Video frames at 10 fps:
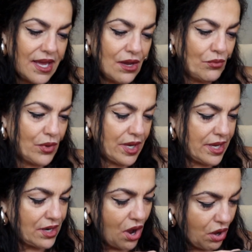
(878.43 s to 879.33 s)
it
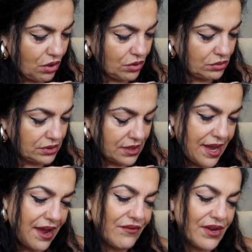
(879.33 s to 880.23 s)
would
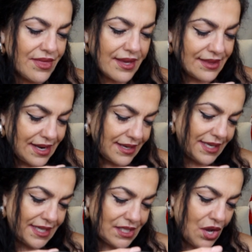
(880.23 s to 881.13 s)
hold everything that I
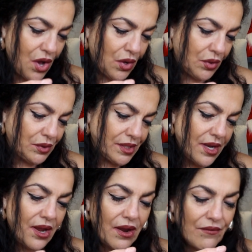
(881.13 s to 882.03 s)
need to hold
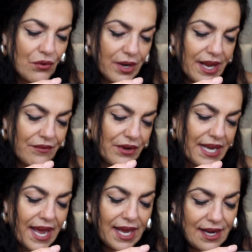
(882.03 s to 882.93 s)
for an
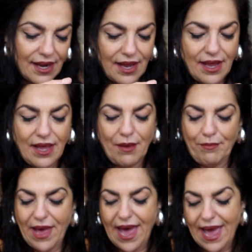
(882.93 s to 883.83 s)
everyday
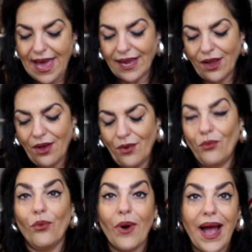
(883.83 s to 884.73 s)
bag.
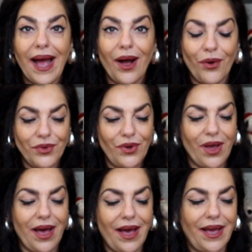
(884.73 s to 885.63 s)
Wow, you
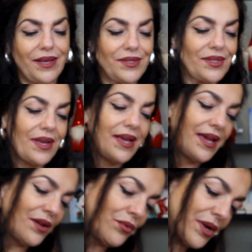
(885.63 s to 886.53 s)
guys.
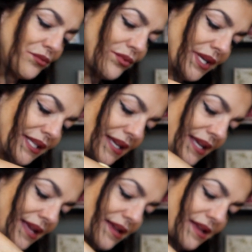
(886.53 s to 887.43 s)
And what
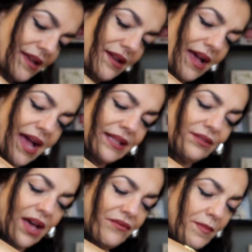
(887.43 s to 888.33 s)
really I
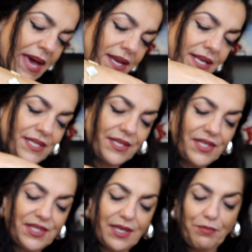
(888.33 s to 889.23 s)
love about it is this
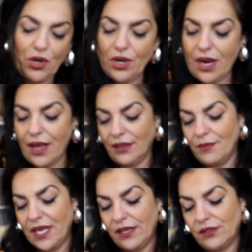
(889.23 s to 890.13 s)
zipper.
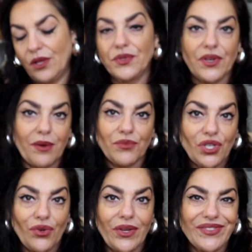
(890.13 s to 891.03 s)
Let me close it up and
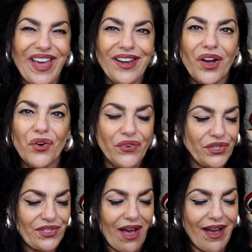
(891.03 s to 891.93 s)
show you. It's kind of
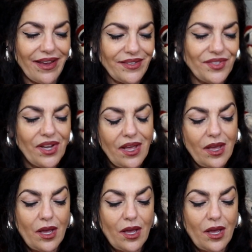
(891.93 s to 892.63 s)
oversized,